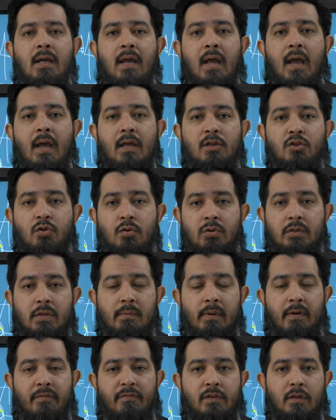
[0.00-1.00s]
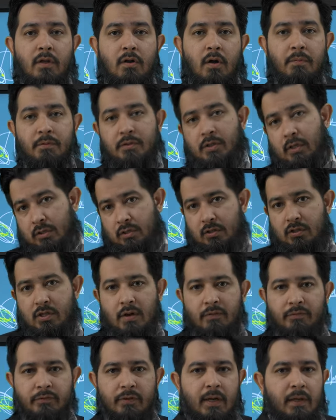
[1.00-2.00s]
And show some love in the comment section.
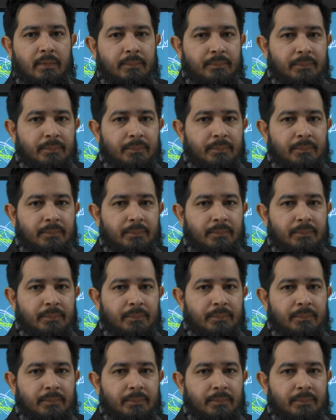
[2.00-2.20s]
Ciao for now.